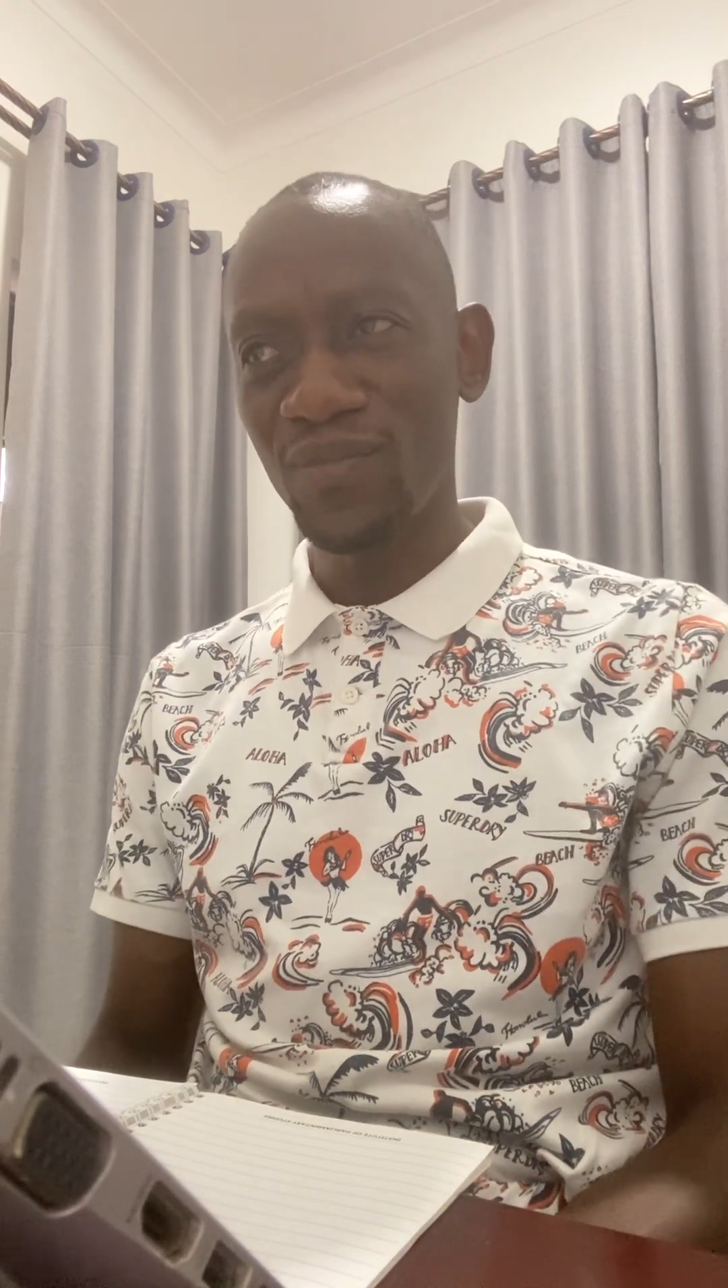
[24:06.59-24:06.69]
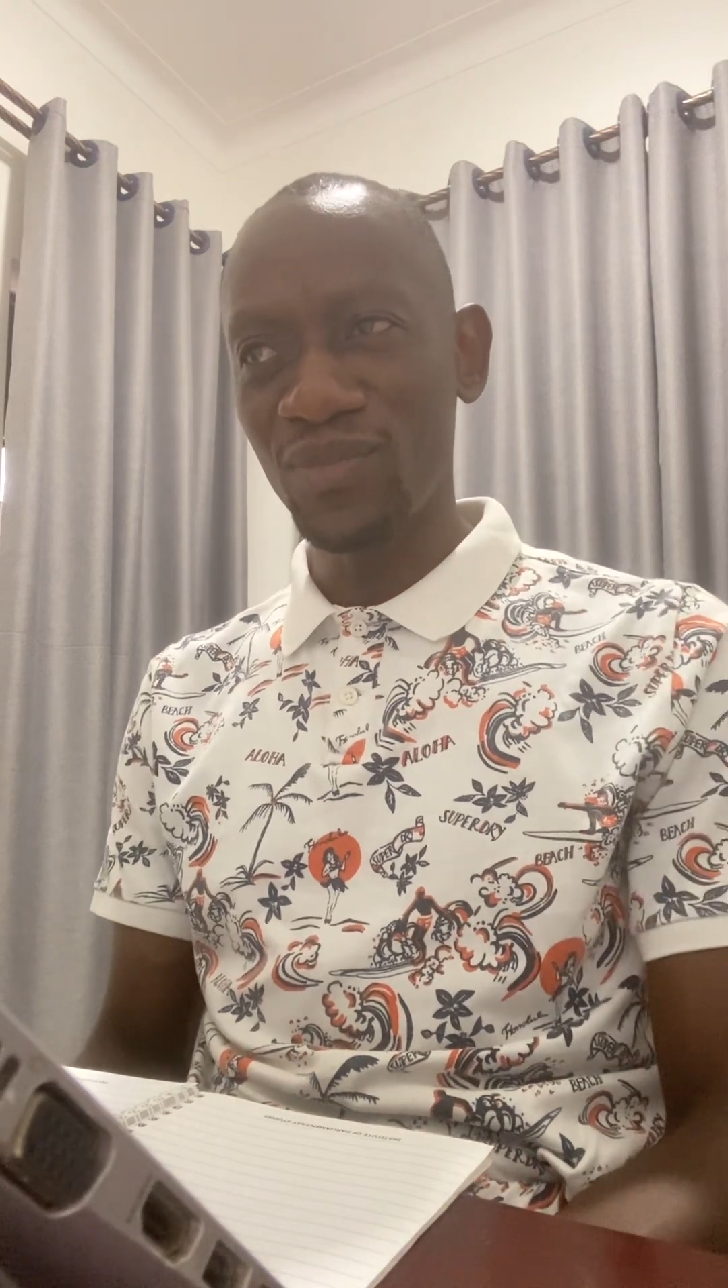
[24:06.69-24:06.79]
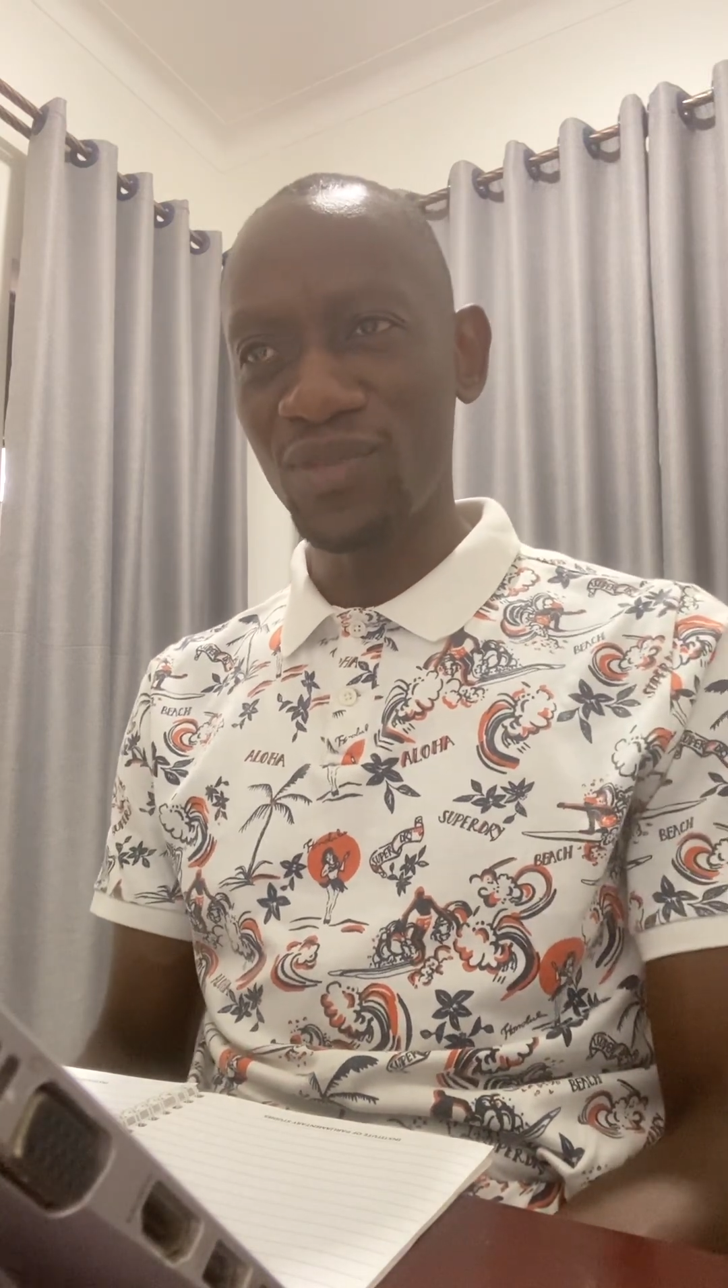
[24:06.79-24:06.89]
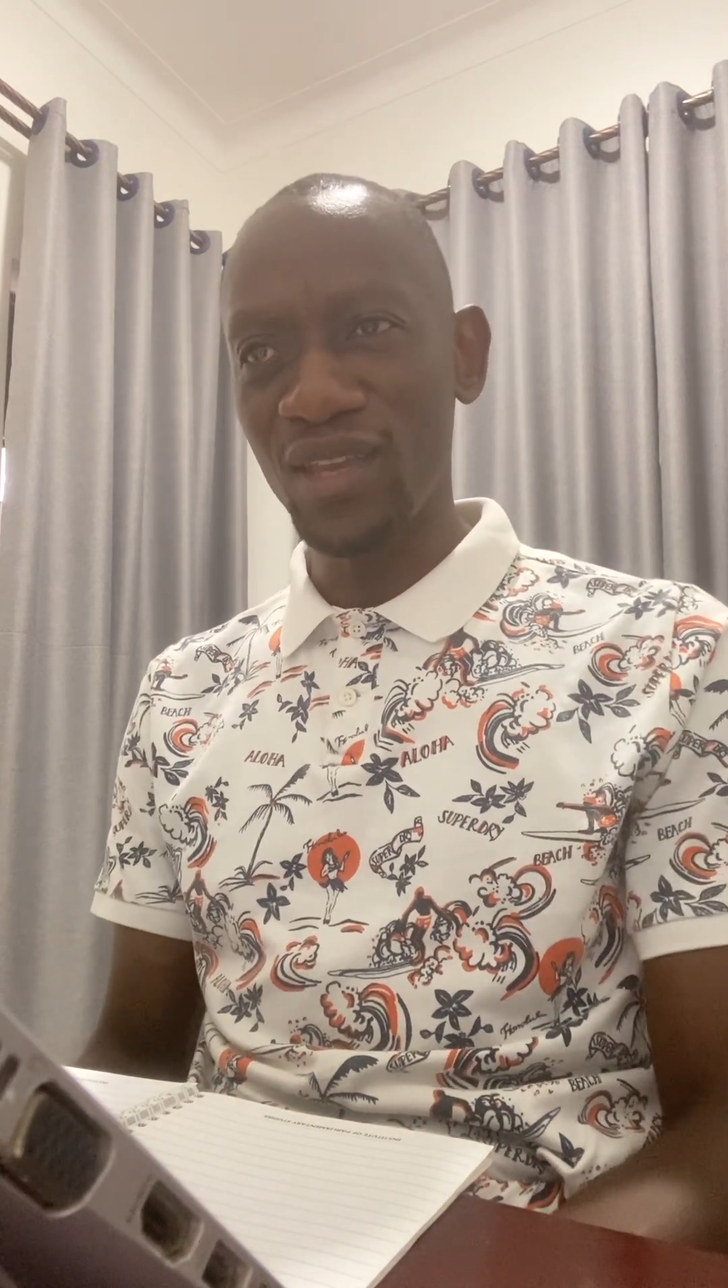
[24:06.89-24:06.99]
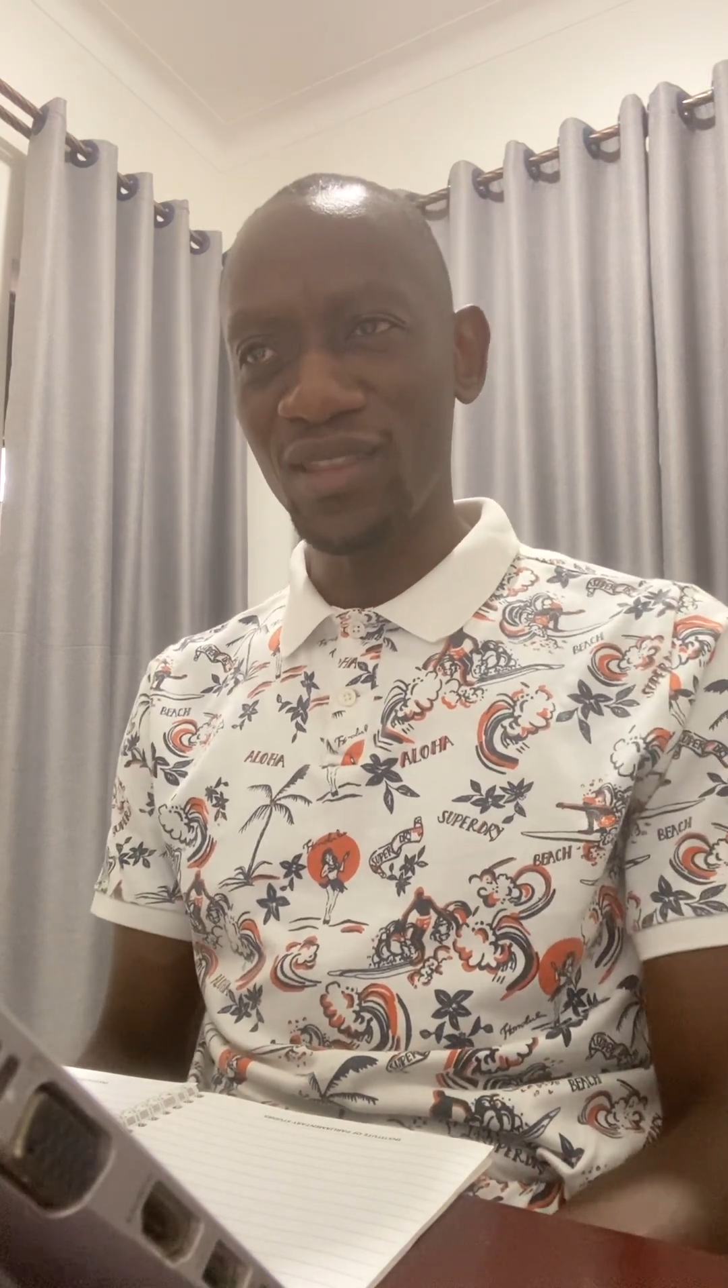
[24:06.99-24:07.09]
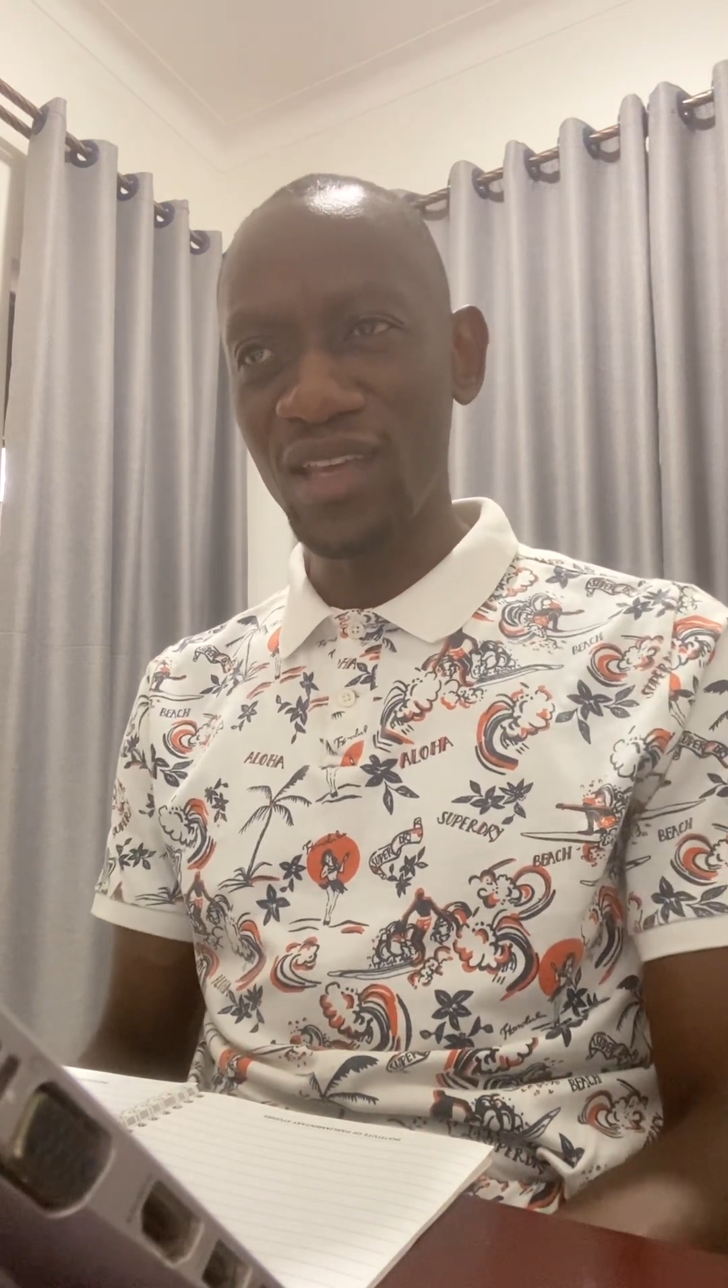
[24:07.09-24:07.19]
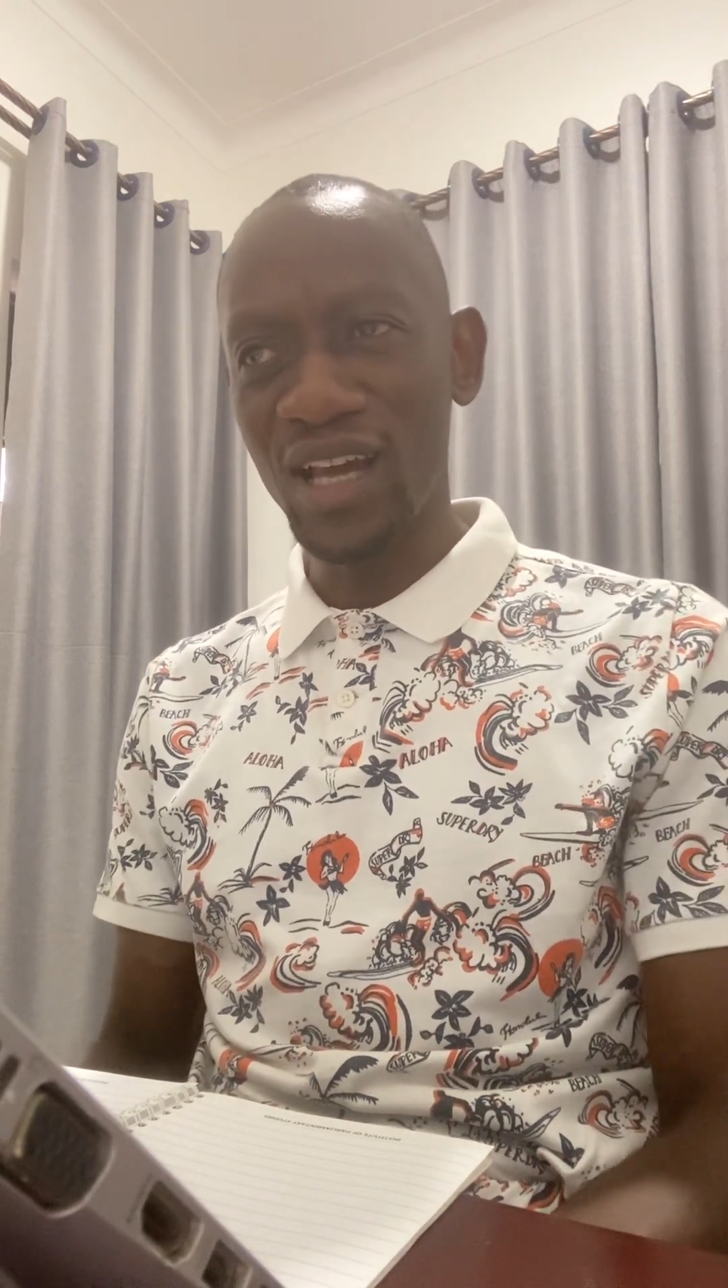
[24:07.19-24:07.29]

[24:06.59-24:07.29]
the